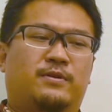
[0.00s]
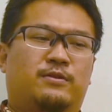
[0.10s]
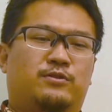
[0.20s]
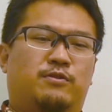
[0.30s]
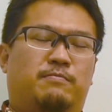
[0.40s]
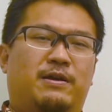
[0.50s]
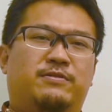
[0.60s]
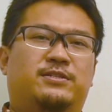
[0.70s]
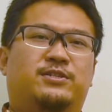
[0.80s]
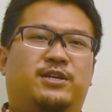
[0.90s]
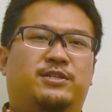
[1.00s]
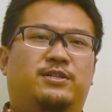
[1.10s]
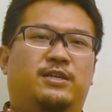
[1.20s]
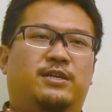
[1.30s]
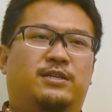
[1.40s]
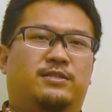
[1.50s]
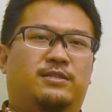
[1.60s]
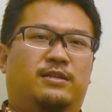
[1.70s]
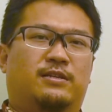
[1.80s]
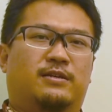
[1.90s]
So my research actually it's
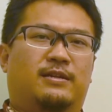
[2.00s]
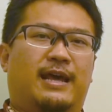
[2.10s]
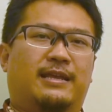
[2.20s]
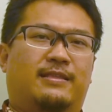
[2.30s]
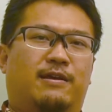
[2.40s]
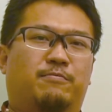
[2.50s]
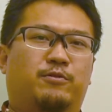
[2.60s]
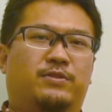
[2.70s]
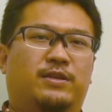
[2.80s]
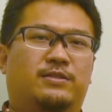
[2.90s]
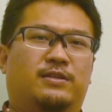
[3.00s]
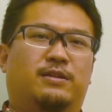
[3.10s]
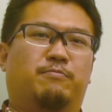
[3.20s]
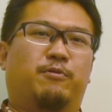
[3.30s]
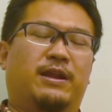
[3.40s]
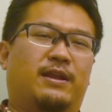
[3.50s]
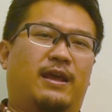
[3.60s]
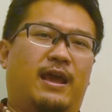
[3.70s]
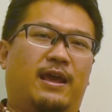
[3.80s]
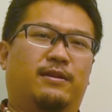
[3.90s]
in light therapeutics in brain
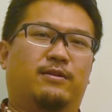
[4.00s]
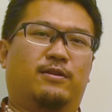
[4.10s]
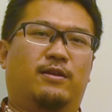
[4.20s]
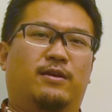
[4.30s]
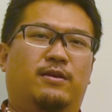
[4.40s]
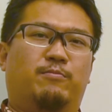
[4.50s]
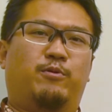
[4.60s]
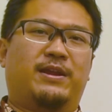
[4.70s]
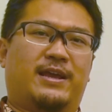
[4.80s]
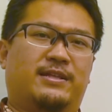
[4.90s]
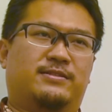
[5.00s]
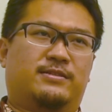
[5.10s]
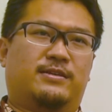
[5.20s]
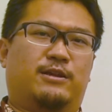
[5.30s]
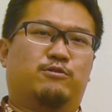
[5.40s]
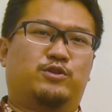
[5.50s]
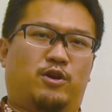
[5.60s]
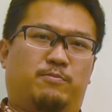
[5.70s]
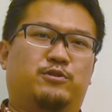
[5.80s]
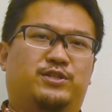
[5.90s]
cancer and also
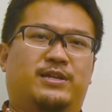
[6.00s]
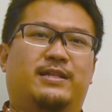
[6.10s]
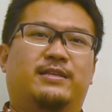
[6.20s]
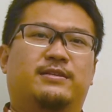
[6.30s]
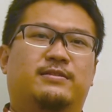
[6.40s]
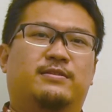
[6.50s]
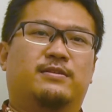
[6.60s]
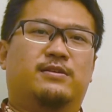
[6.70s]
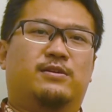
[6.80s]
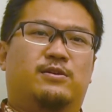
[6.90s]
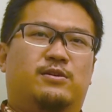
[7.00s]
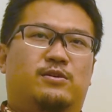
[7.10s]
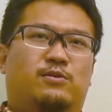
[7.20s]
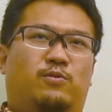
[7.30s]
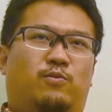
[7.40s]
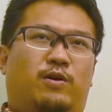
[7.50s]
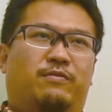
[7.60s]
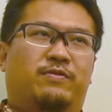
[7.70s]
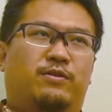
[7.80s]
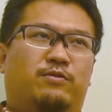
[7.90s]
optogenetics. One
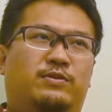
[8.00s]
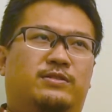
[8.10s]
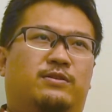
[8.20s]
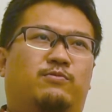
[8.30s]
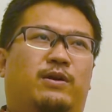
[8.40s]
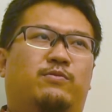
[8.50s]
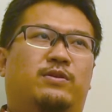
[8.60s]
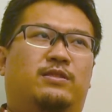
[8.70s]
of the reasons why we